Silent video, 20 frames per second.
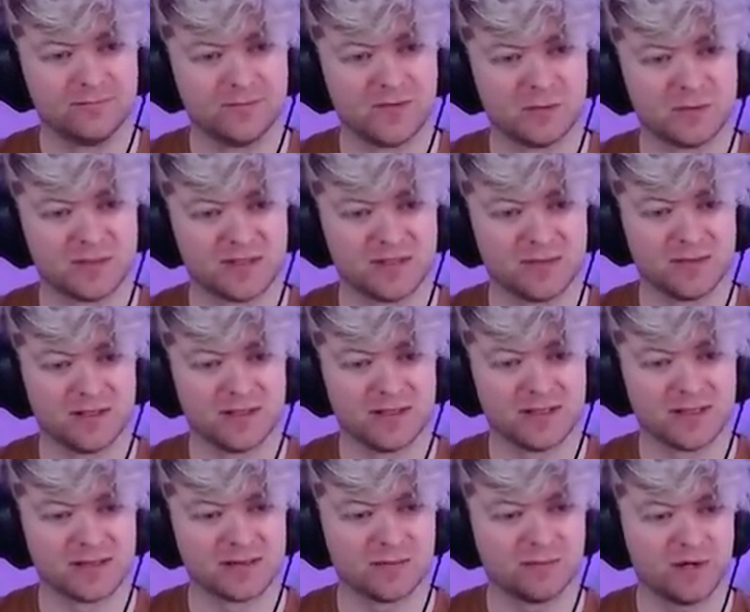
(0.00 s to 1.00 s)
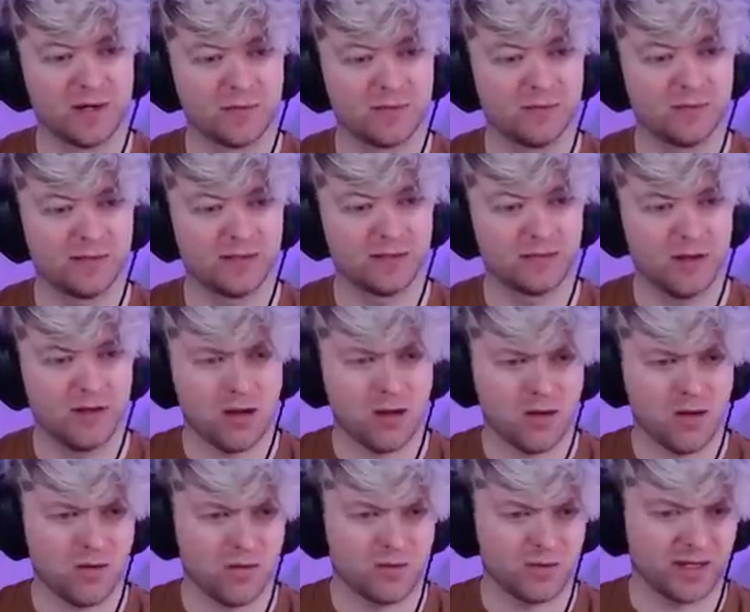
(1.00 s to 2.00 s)
We'll see what he does. I'll probably...
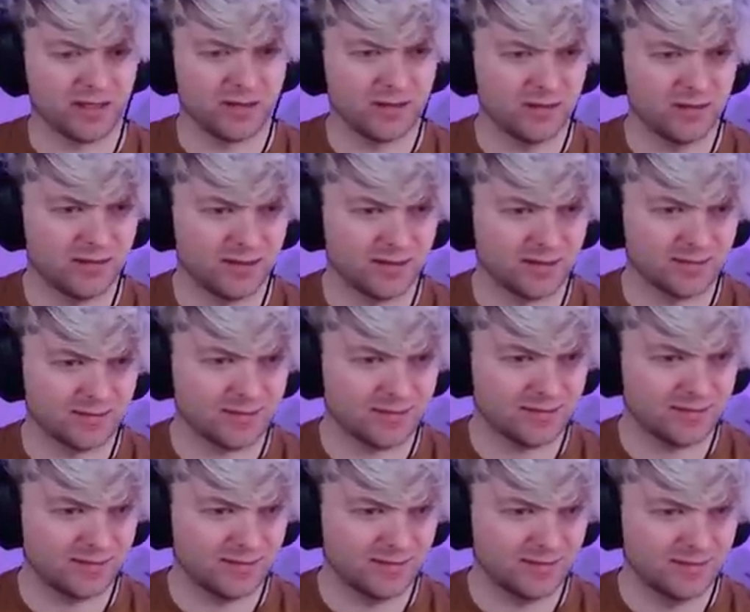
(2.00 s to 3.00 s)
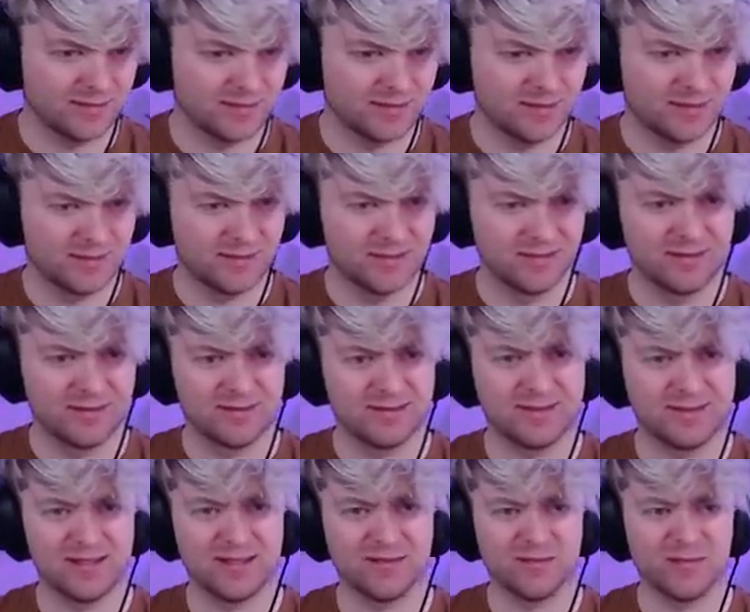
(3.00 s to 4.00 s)
Oh, my goodness.
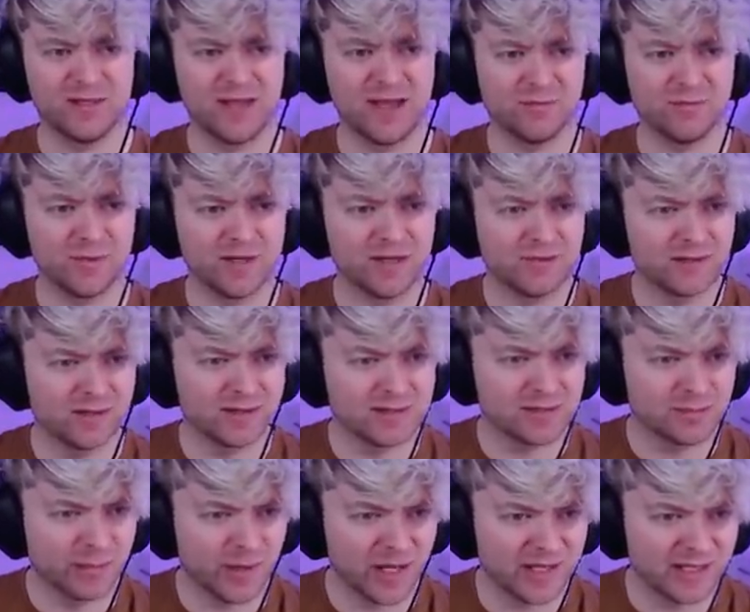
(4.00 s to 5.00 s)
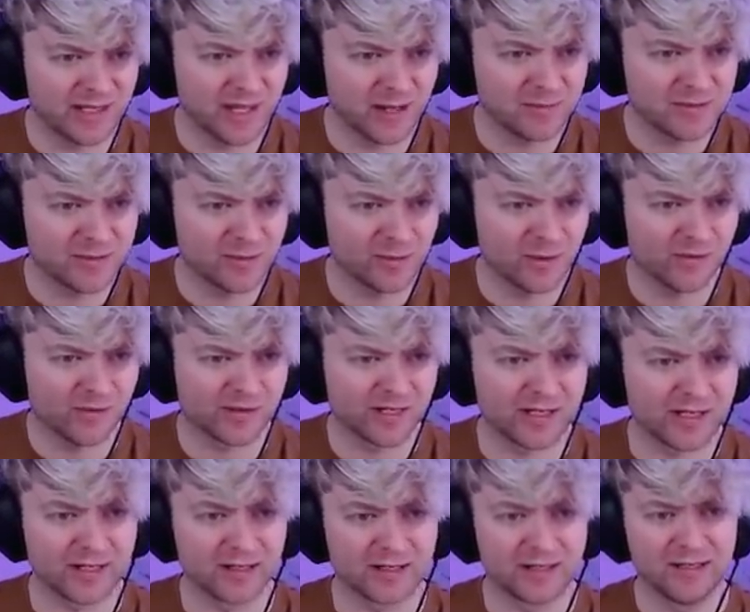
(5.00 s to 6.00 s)
He's giving me that... What, what's Buddy up to over
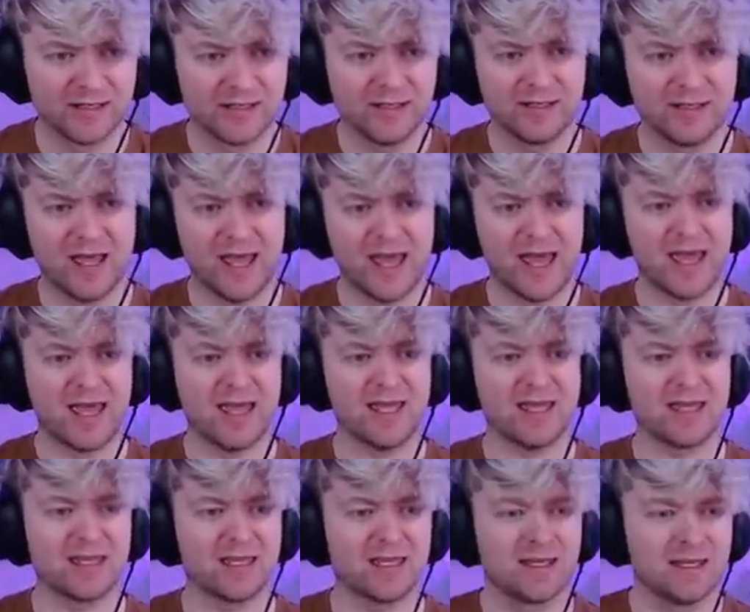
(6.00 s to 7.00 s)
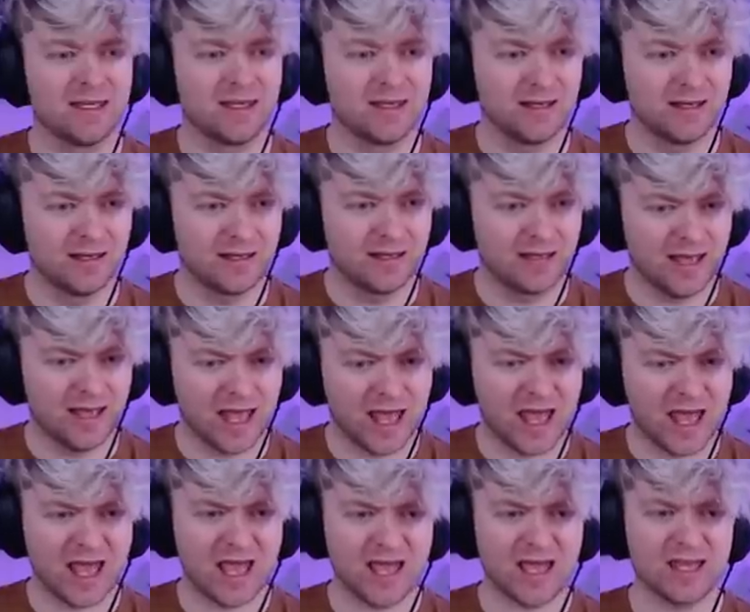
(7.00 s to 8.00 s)
here? Hey.
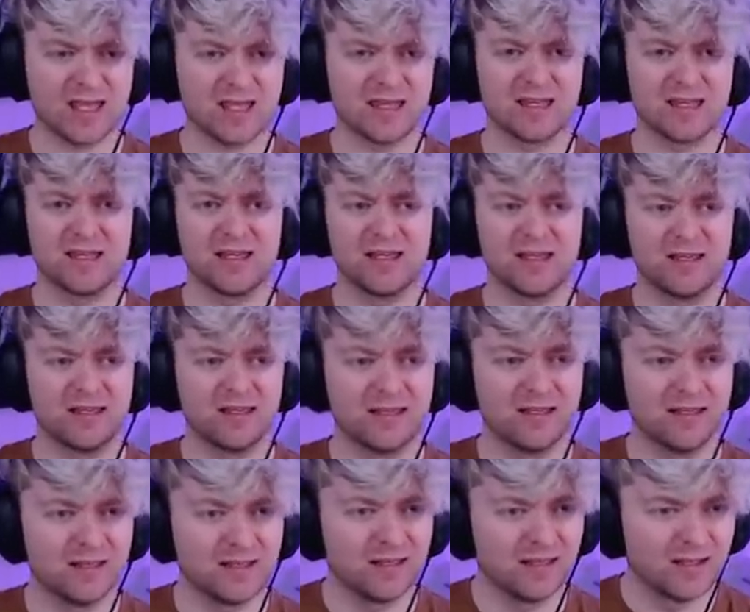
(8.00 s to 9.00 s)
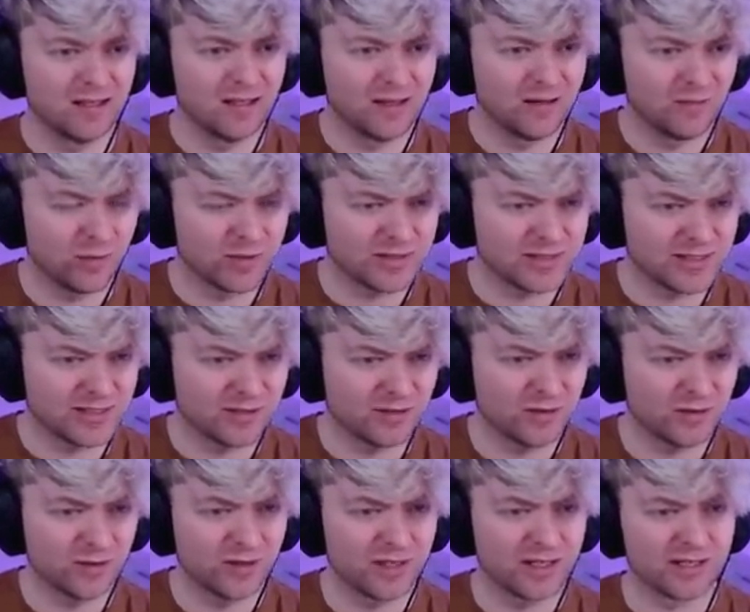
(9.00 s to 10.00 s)
Hey. What's he
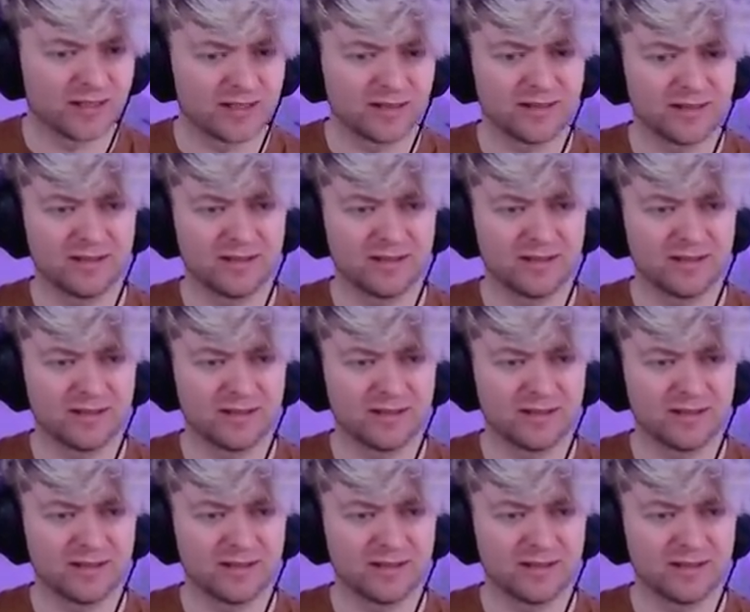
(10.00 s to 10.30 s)
doing?